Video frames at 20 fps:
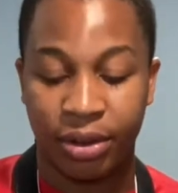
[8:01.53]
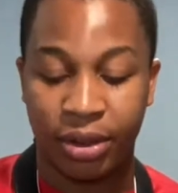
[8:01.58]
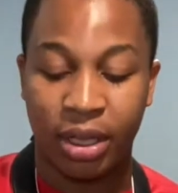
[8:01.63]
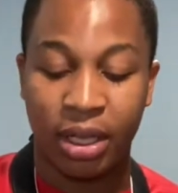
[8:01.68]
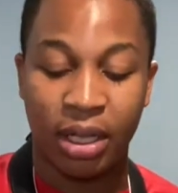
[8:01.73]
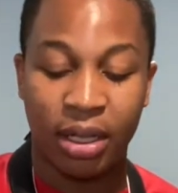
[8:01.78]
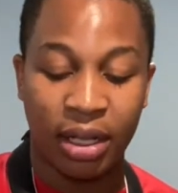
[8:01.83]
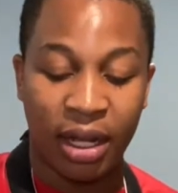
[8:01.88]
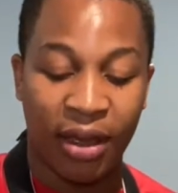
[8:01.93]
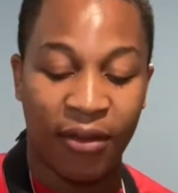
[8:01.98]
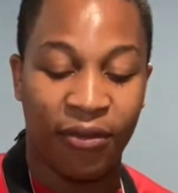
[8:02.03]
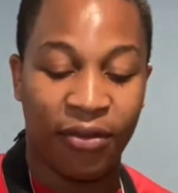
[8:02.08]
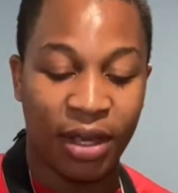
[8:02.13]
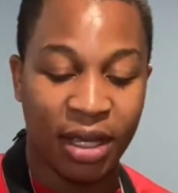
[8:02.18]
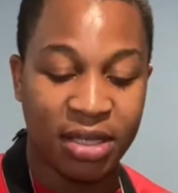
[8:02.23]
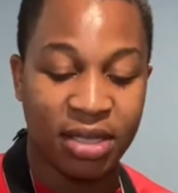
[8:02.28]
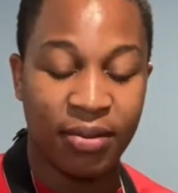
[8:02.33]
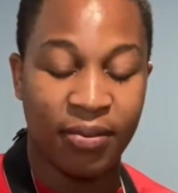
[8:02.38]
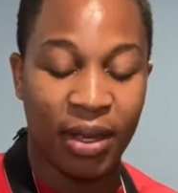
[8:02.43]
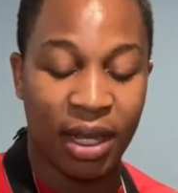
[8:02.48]
getting that
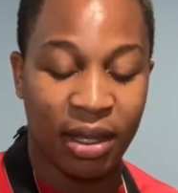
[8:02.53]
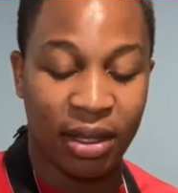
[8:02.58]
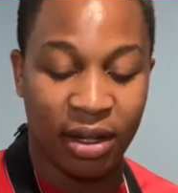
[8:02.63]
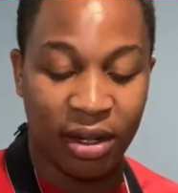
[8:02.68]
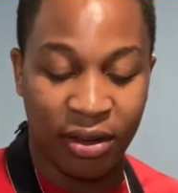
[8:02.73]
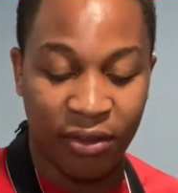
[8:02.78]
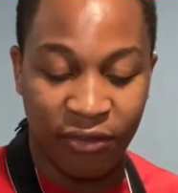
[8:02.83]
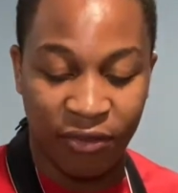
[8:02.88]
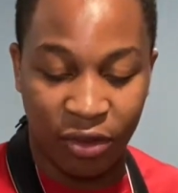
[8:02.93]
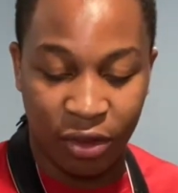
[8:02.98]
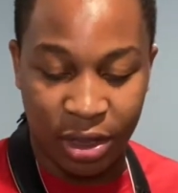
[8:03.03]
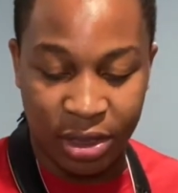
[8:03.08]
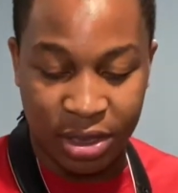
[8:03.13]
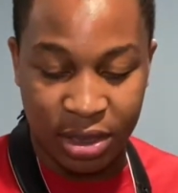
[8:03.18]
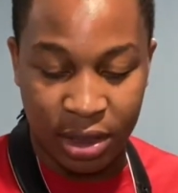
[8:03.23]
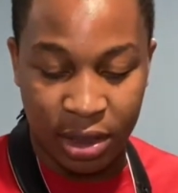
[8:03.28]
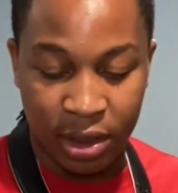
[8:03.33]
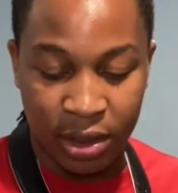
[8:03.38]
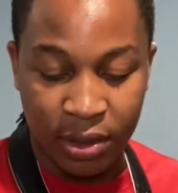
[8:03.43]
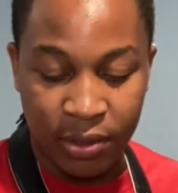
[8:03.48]
flexibility in voicing.
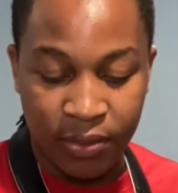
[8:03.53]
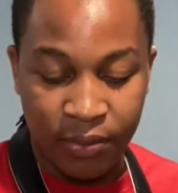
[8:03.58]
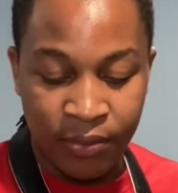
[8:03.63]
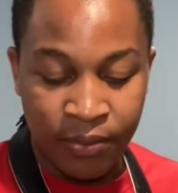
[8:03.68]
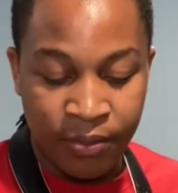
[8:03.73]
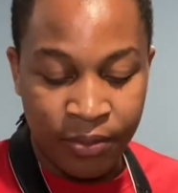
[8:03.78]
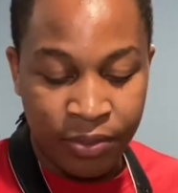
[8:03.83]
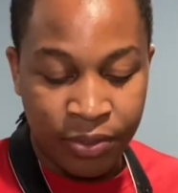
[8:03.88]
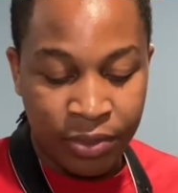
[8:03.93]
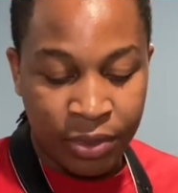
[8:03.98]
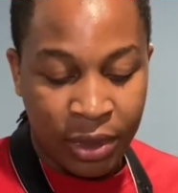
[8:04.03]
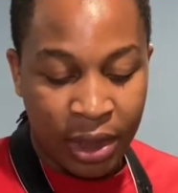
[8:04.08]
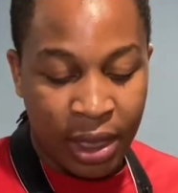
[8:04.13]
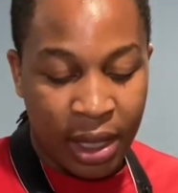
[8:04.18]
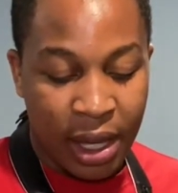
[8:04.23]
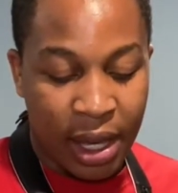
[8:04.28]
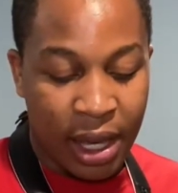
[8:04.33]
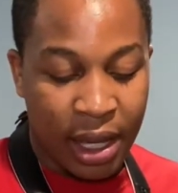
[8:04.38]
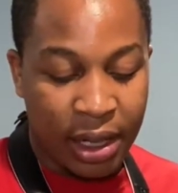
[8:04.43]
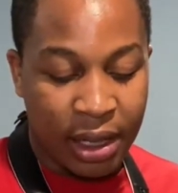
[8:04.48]

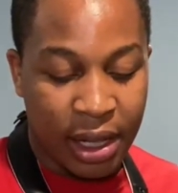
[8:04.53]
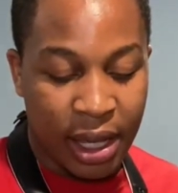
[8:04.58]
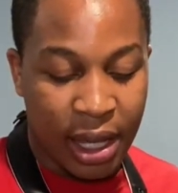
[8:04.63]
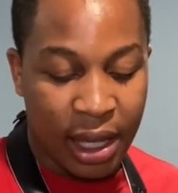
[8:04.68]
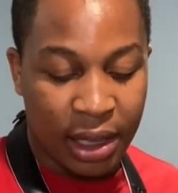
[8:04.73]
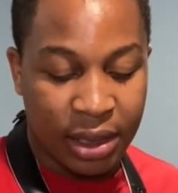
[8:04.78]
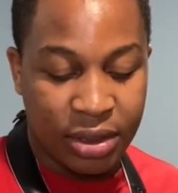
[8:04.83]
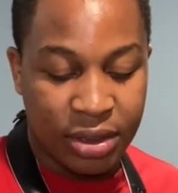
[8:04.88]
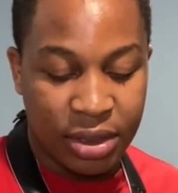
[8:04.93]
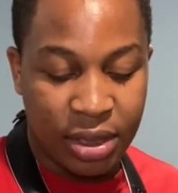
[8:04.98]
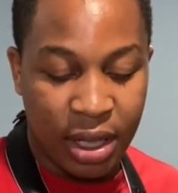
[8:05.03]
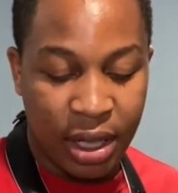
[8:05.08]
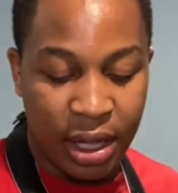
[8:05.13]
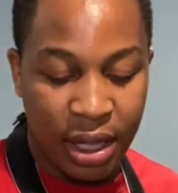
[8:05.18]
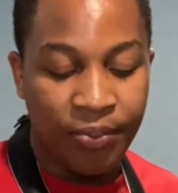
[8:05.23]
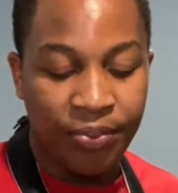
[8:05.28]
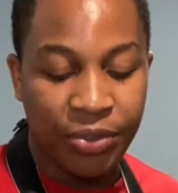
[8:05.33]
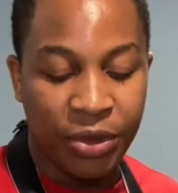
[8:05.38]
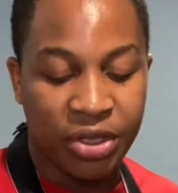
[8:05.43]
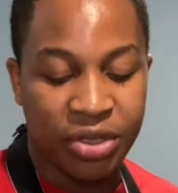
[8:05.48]
And next,
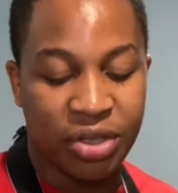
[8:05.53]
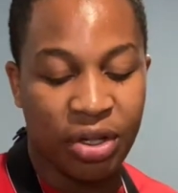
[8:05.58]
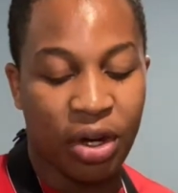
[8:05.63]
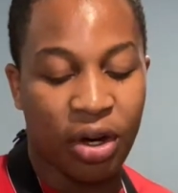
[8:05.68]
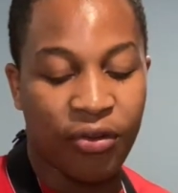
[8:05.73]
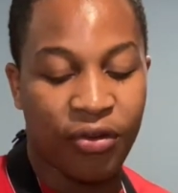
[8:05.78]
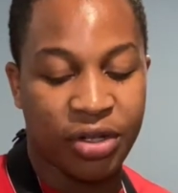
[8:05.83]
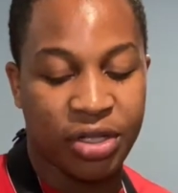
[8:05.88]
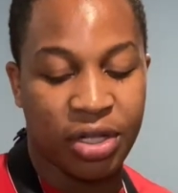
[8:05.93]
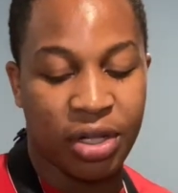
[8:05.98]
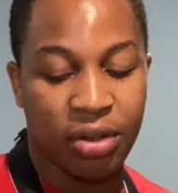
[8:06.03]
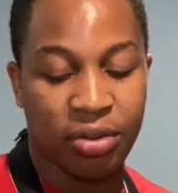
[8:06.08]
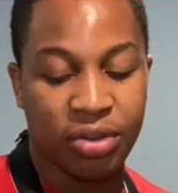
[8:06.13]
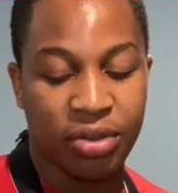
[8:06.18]
there's the Overtone